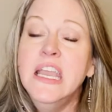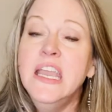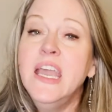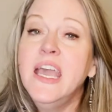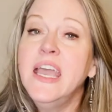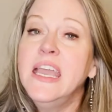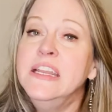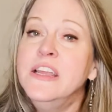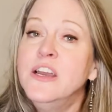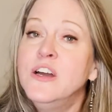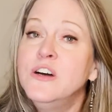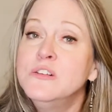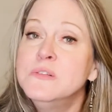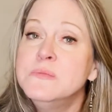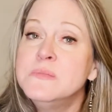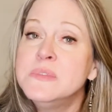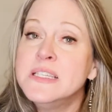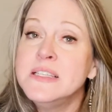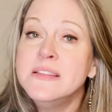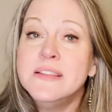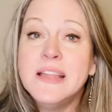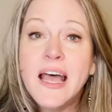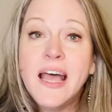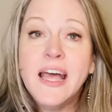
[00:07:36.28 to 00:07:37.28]
and homes
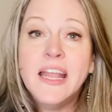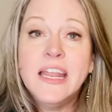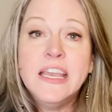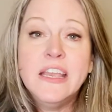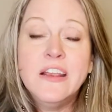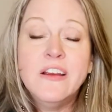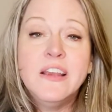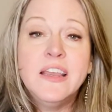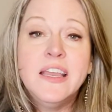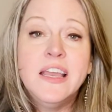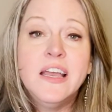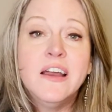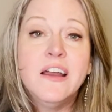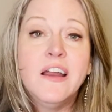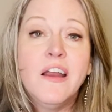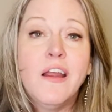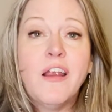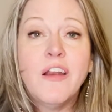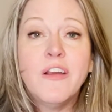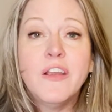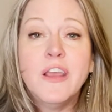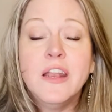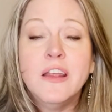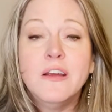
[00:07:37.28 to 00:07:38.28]
in that area
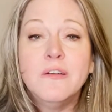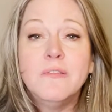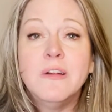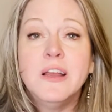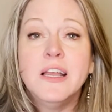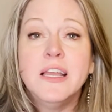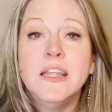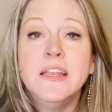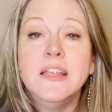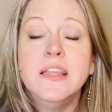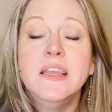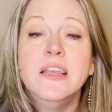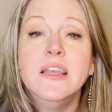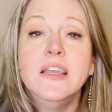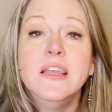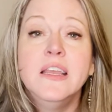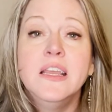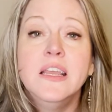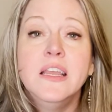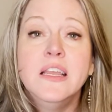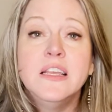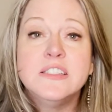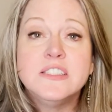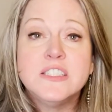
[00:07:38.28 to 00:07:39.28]
are going to run
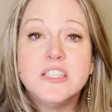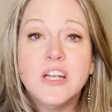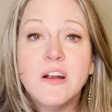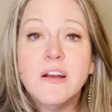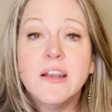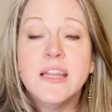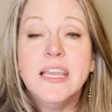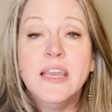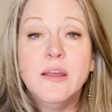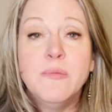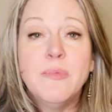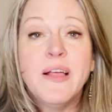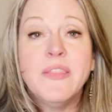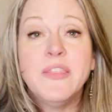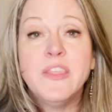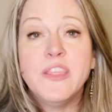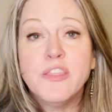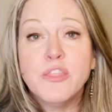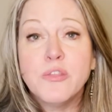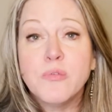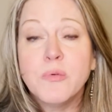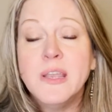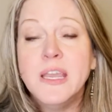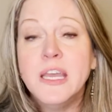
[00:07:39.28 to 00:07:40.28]
starting at about the
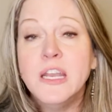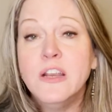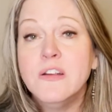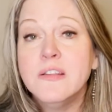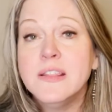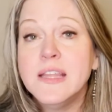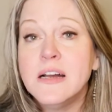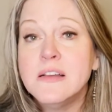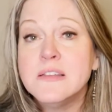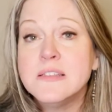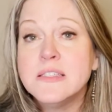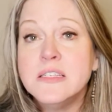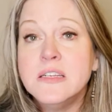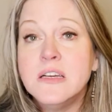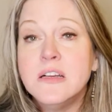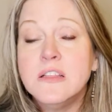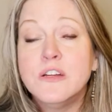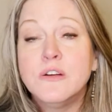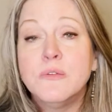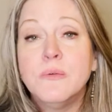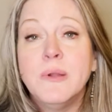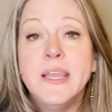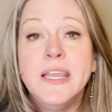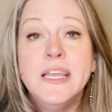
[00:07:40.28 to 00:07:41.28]

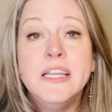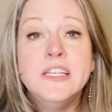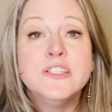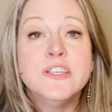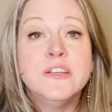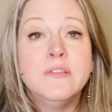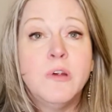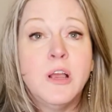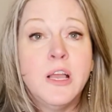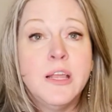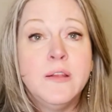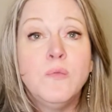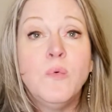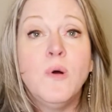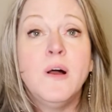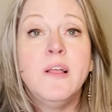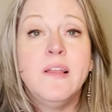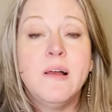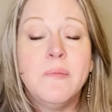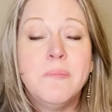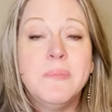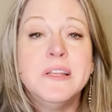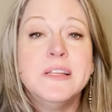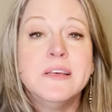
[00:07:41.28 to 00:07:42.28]
$300,000 range and run well
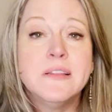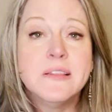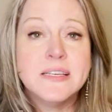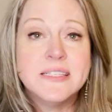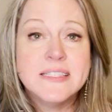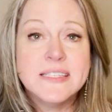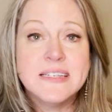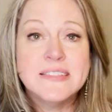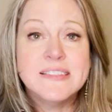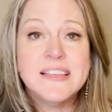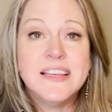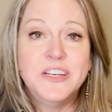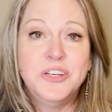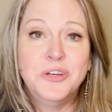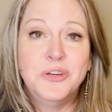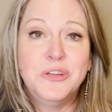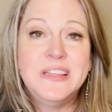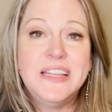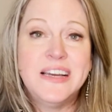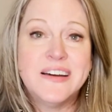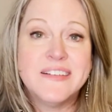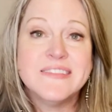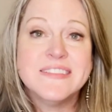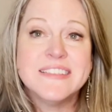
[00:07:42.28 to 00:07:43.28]
up into the
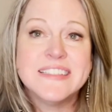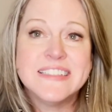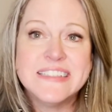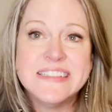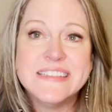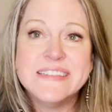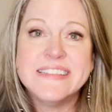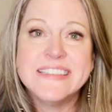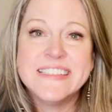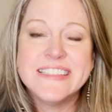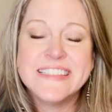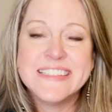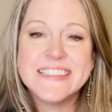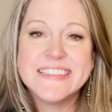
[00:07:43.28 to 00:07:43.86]
$600,000s.